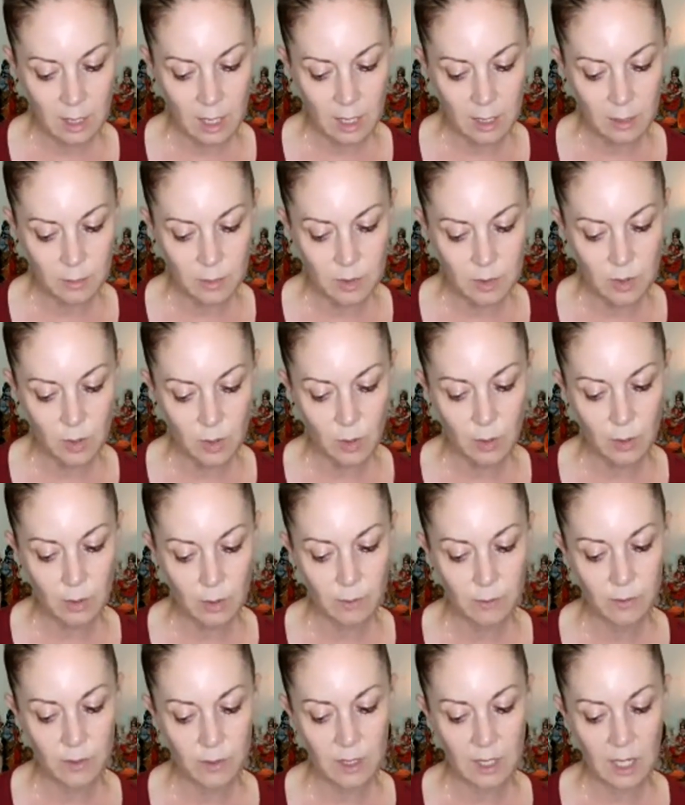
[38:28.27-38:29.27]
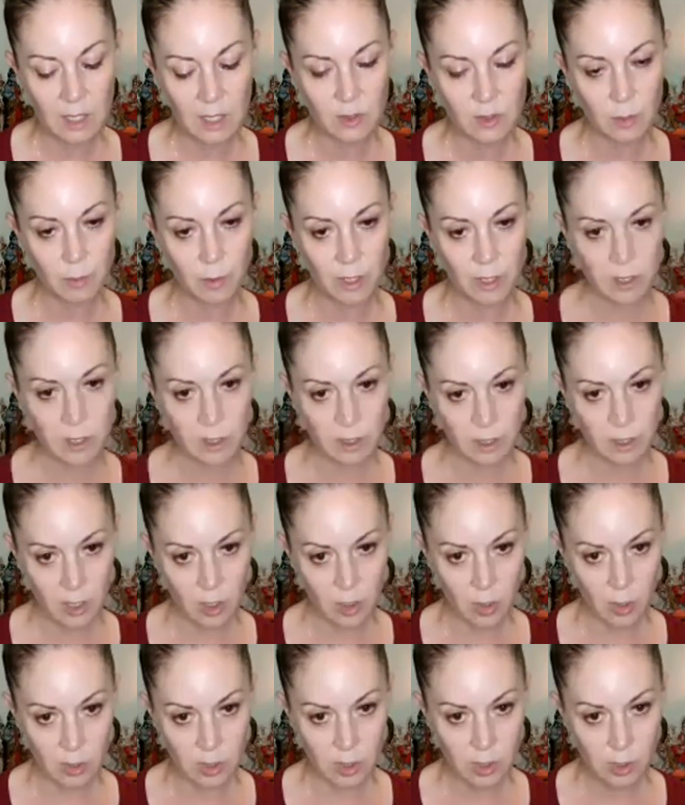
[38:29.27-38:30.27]
and observe the natural breath at the
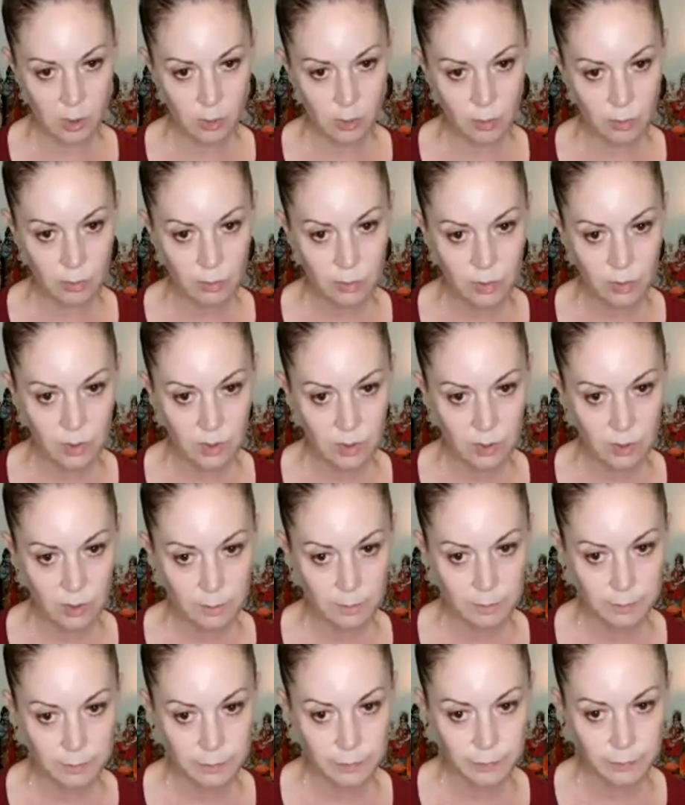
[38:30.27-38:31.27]
nostrils.